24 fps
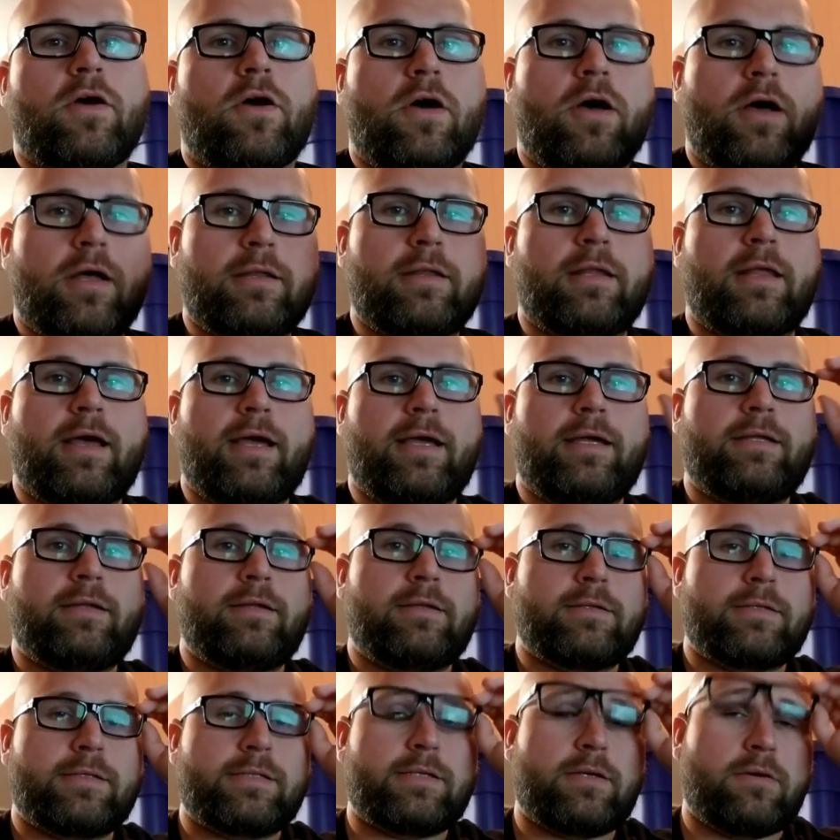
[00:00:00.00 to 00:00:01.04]
online.
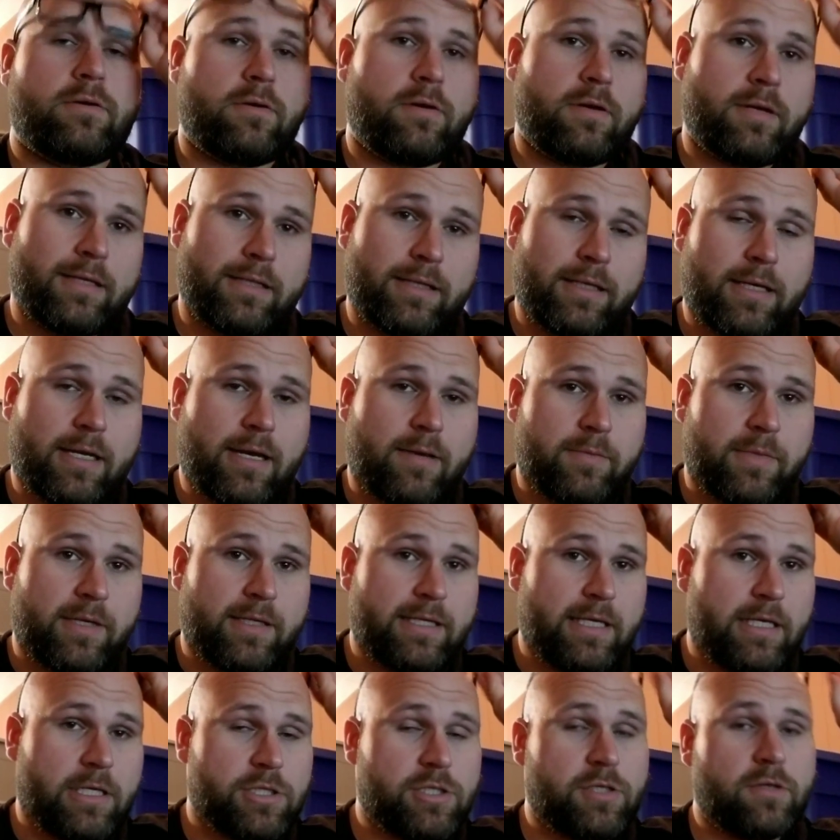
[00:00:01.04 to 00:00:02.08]
So I'm going to
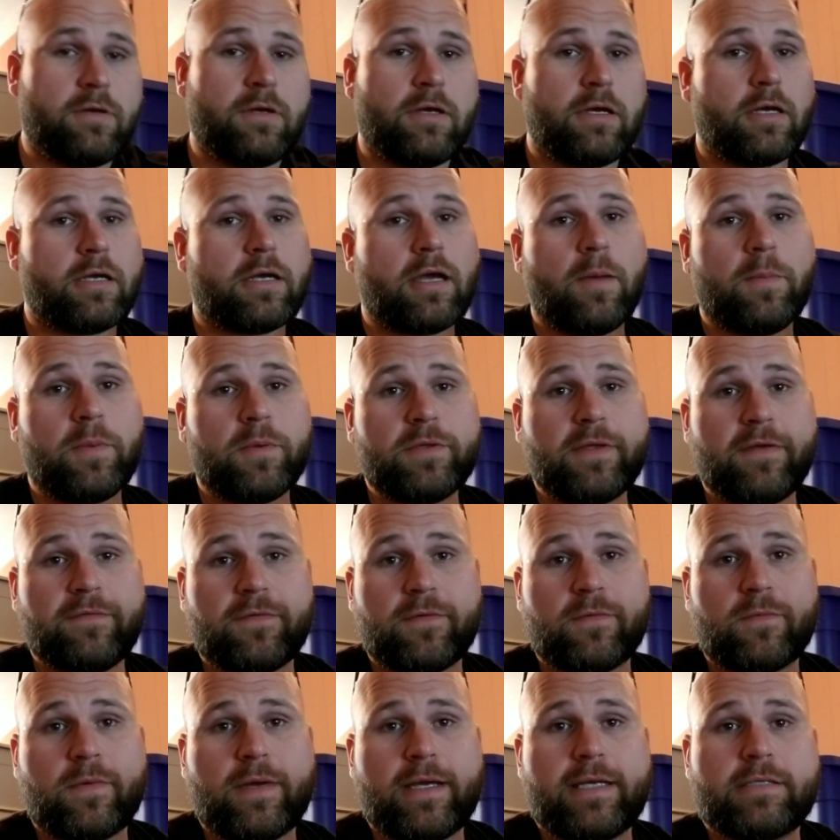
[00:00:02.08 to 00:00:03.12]
teach you a couple
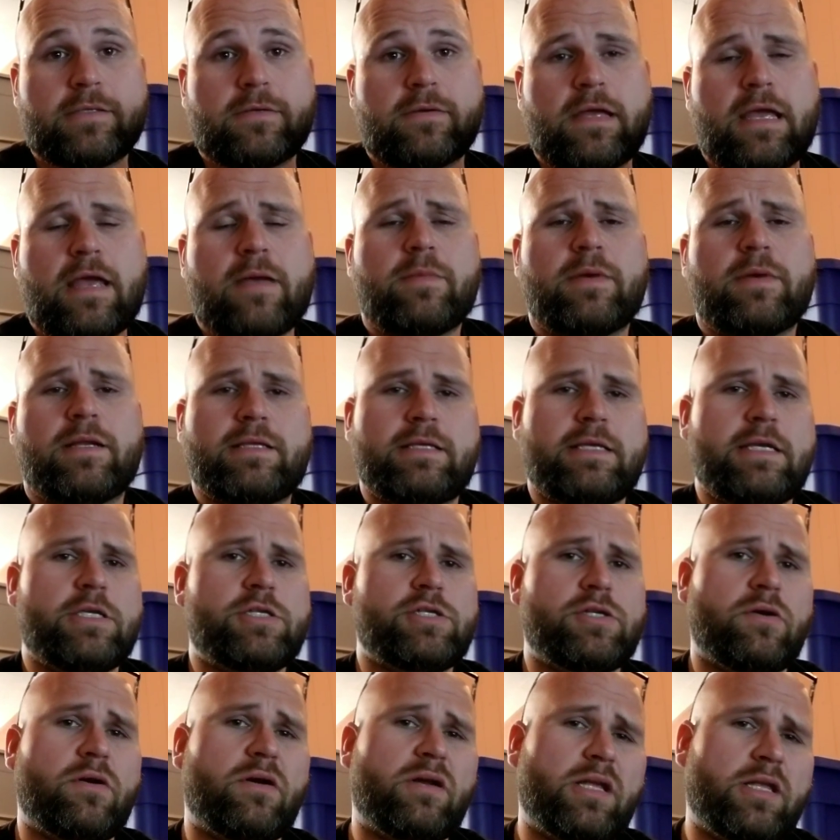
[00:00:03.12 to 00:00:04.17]
different ways, okay? I'm going to teach
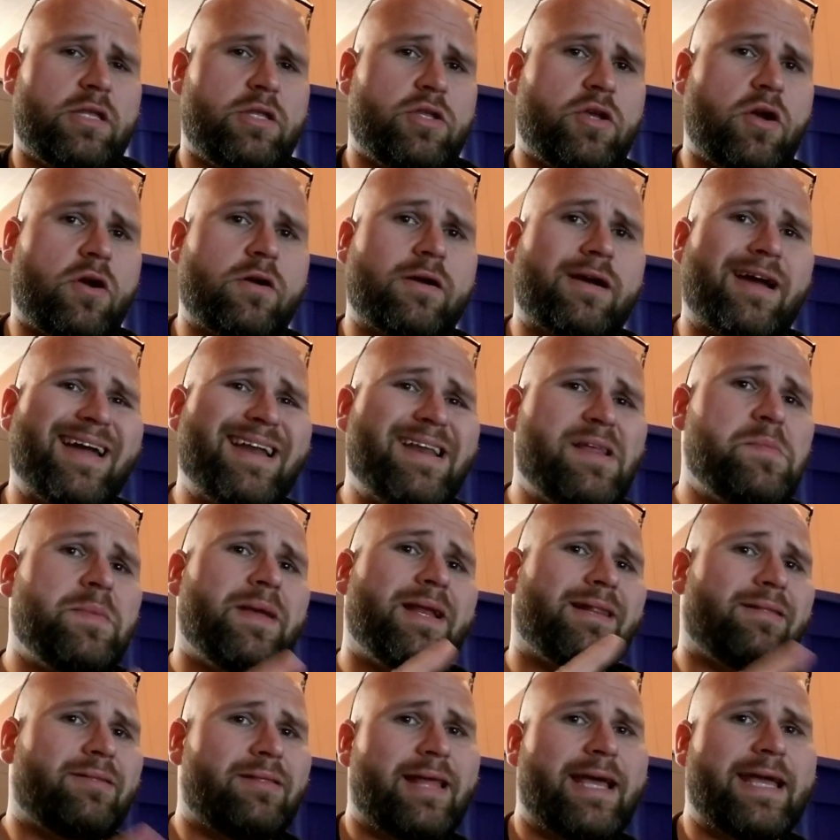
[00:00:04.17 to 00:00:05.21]
you on a dark item
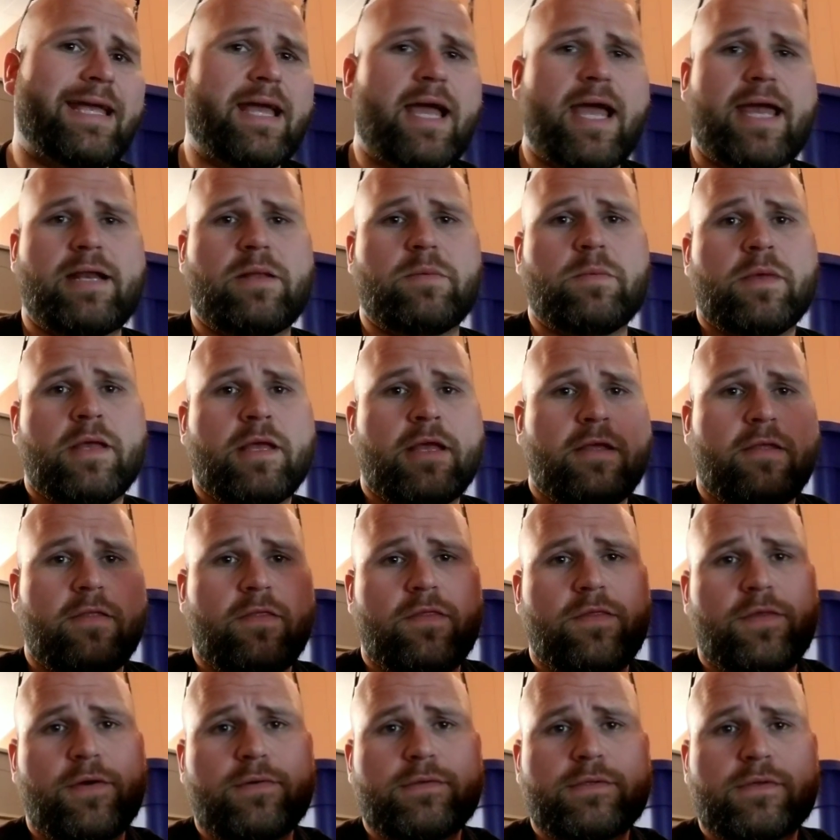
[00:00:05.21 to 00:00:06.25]
and a light item
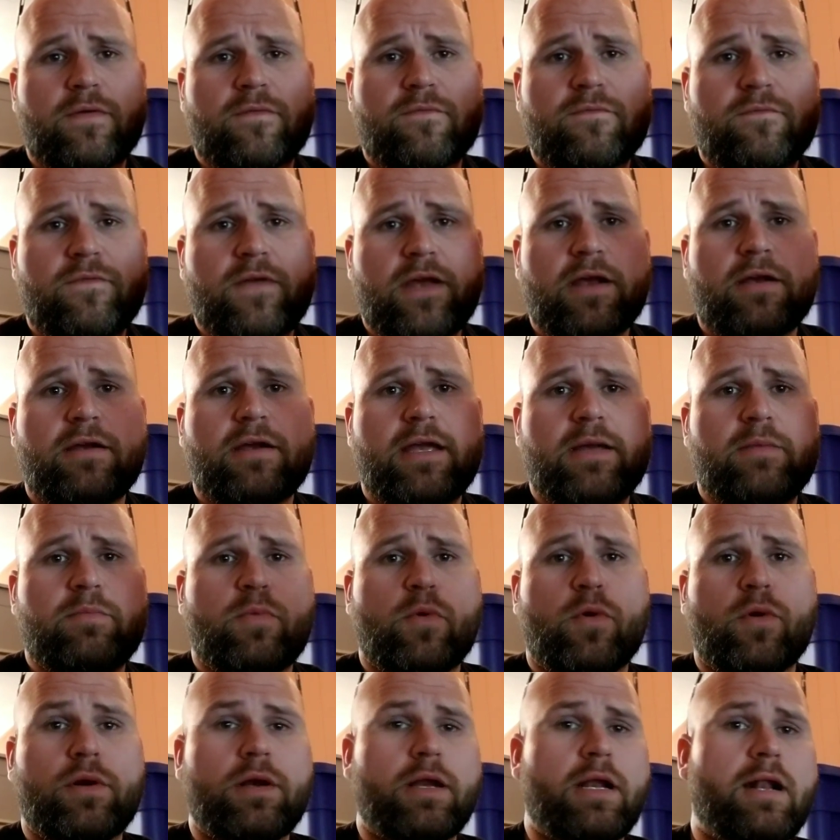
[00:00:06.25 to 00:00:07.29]
those are very
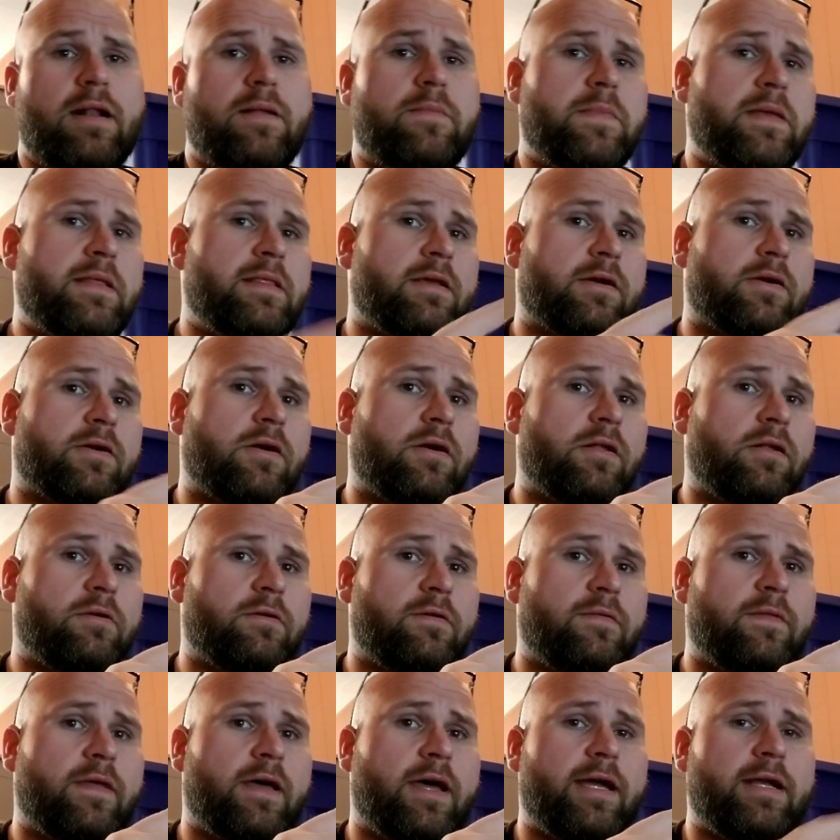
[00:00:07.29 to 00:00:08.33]
important. And I mean the color
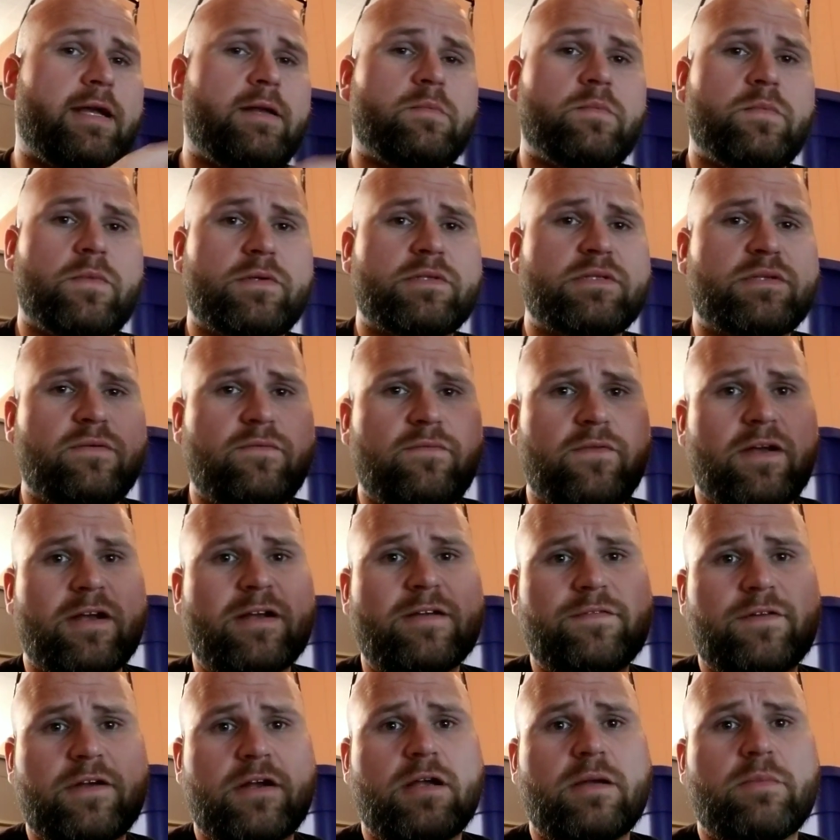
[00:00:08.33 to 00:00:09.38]
of the item. Those are very,
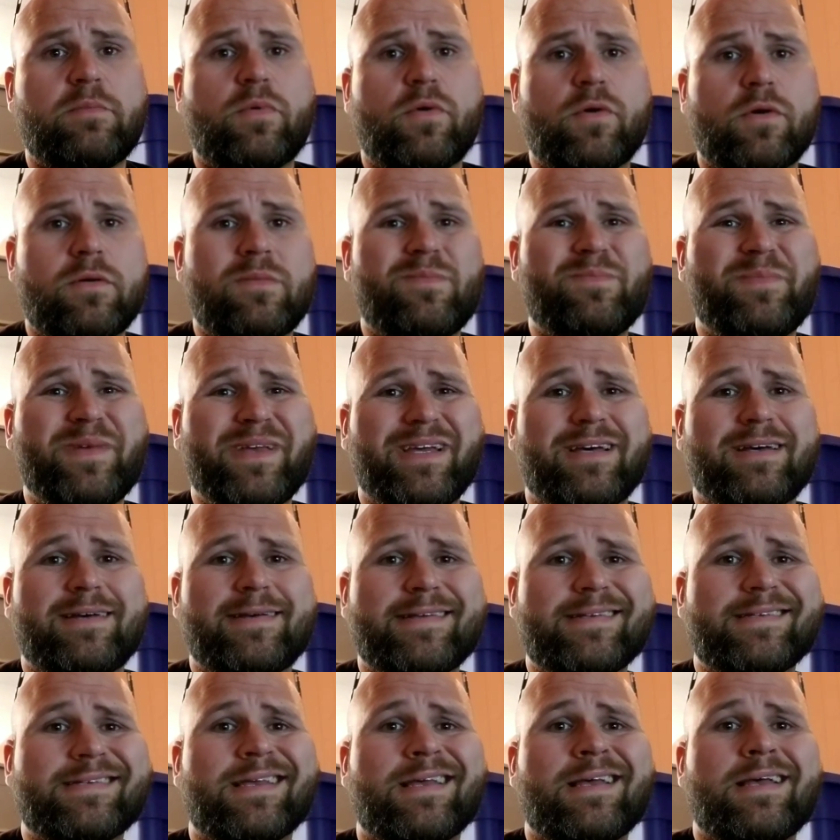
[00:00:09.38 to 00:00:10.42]
very important
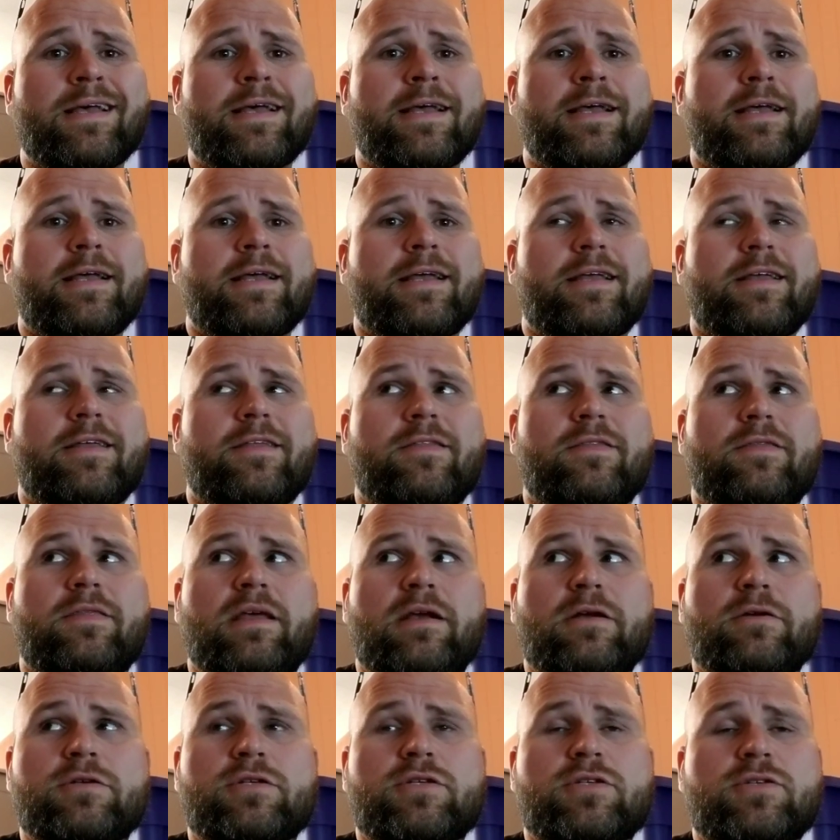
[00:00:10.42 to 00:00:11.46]
because
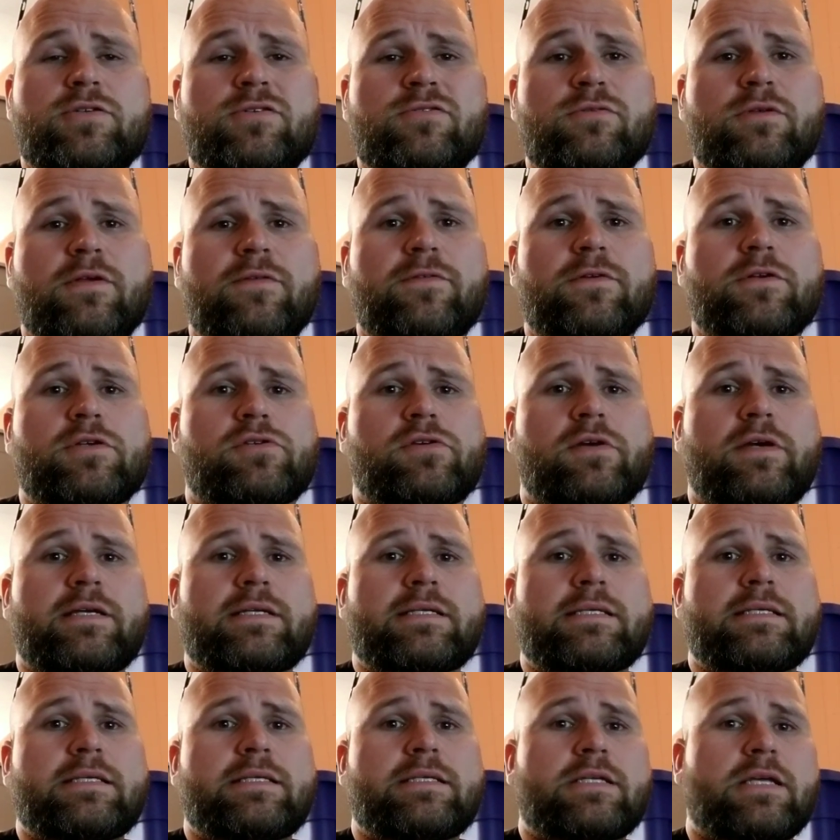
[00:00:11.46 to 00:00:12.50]
there's two different
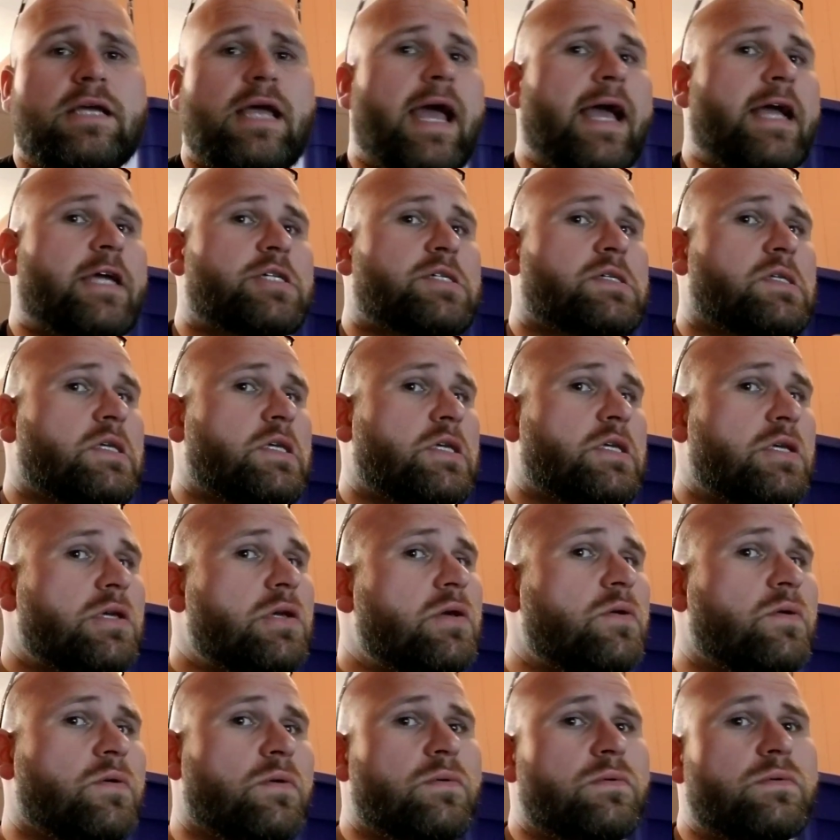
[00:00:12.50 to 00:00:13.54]
tricks to actually
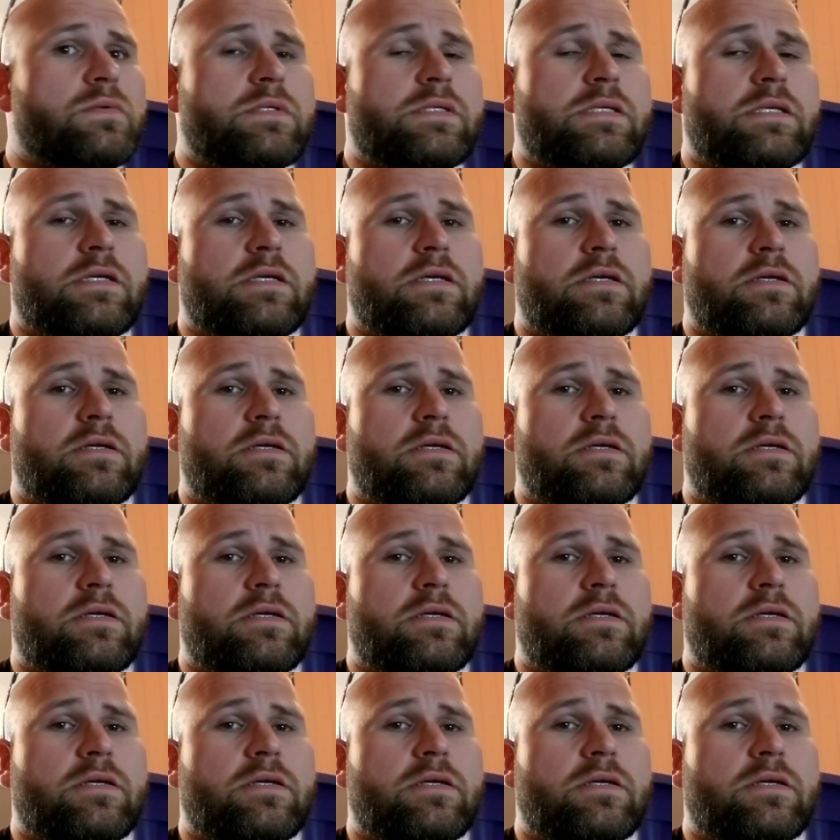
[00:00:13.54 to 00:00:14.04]
use